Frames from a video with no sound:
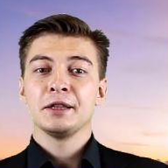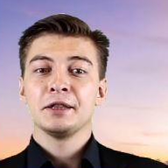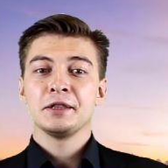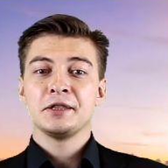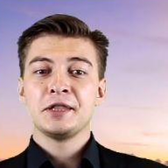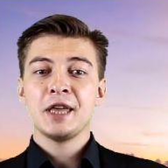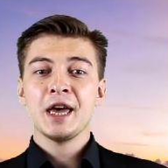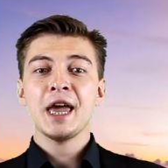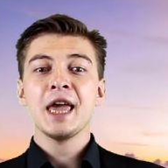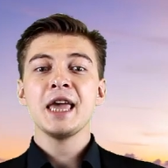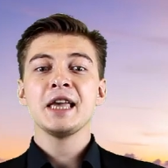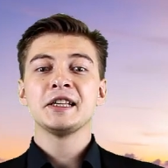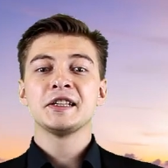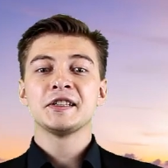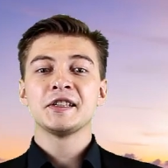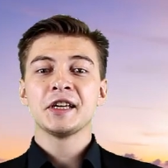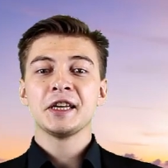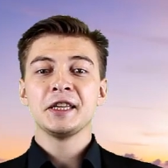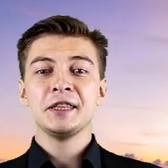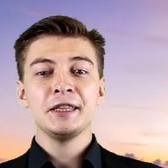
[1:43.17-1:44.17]
They
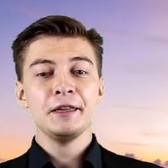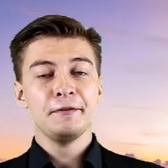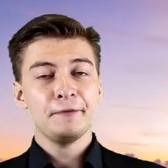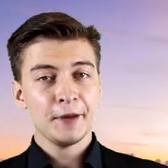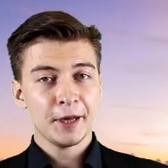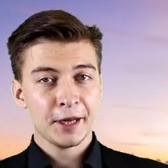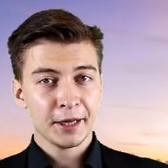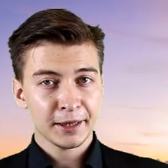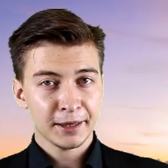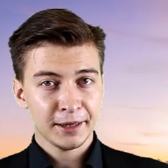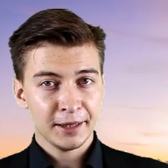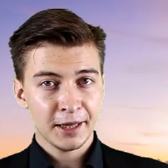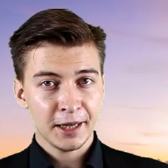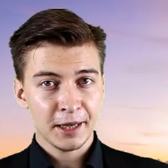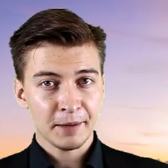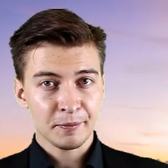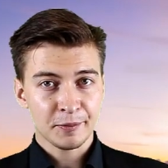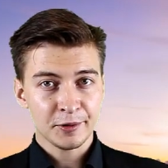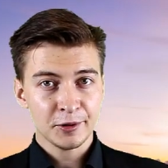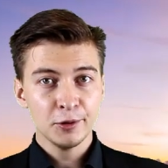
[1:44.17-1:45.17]
significantly
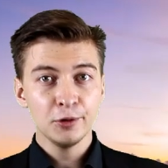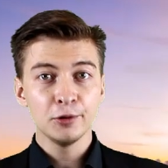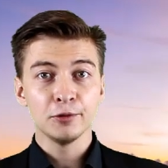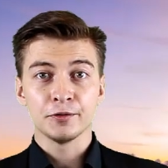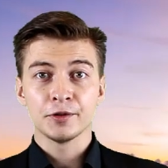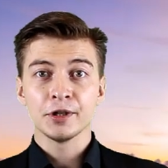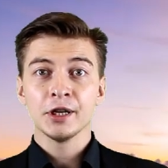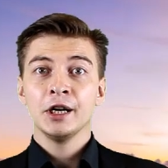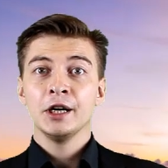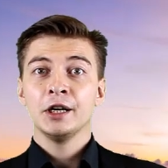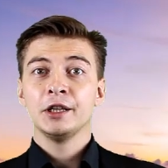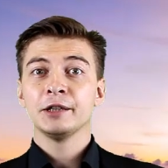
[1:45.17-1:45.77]
improved